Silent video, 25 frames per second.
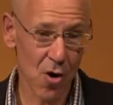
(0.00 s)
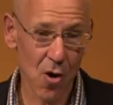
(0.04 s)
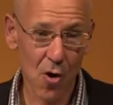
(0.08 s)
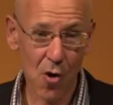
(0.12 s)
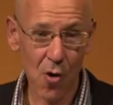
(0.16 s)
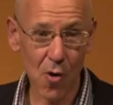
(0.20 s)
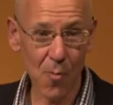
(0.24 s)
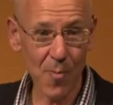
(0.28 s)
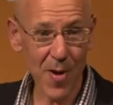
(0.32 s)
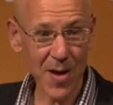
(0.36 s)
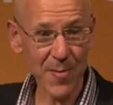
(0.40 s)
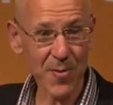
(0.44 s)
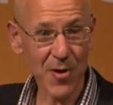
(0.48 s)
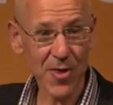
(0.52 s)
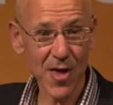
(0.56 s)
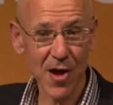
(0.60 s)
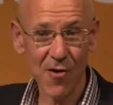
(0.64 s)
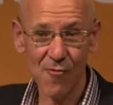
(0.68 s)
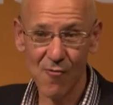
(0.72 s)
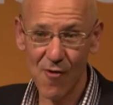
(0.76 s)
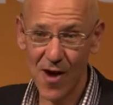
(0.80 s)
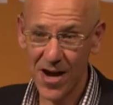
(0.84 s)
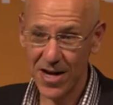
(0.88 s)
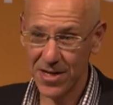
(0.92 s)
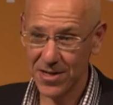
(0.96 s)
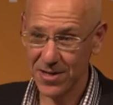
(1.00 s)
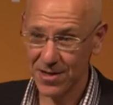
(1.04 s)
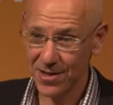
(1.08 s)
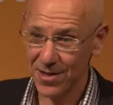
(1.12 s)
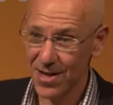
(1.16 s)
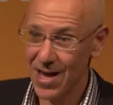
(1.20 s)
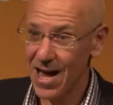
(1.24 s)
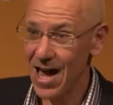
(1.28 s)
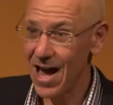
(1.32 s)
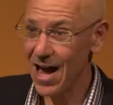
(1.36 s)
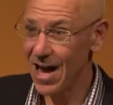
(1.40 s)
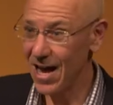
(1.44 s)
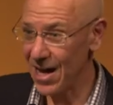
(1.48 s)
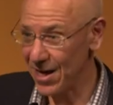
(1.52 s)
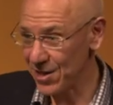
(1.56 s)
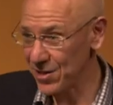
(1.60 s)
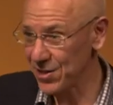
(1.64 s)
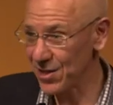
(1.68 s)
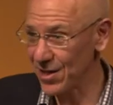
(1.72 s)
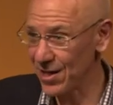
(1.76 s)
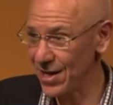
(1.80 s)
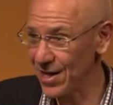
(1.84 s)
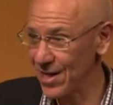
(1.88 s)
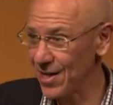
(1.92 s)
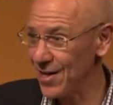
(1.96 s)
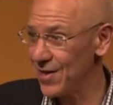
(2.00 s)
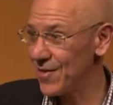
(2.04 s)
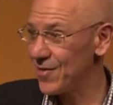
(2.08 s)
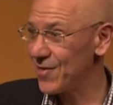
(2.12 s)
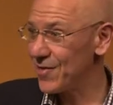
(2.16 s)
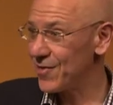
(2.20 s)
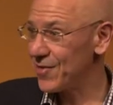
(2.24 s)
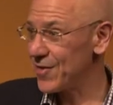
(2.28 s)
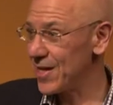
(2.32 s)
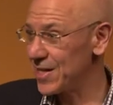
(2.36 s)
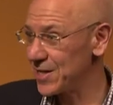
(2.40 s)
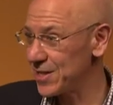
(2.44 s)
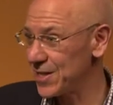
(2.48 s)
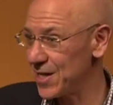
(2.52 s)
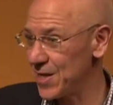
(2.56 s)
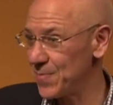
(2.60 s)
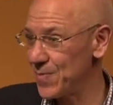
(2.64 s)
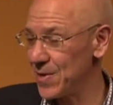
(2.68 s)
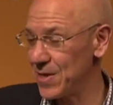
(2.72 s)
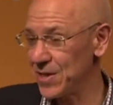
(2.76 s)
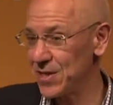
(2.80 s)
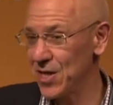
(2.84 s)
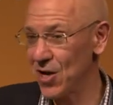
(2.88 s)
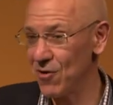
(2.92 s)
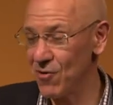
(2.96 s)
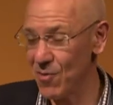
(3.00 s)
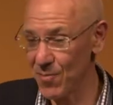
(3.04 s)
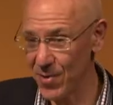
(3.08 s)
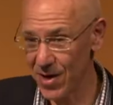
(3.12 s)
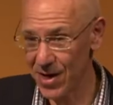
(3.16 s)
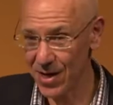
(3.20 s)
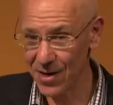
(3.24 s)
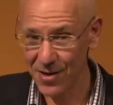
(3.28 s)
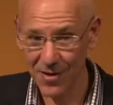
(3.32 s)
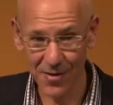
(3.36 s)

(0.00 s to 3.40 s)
Or maybe they're red. Actually, they're sleeping terribly.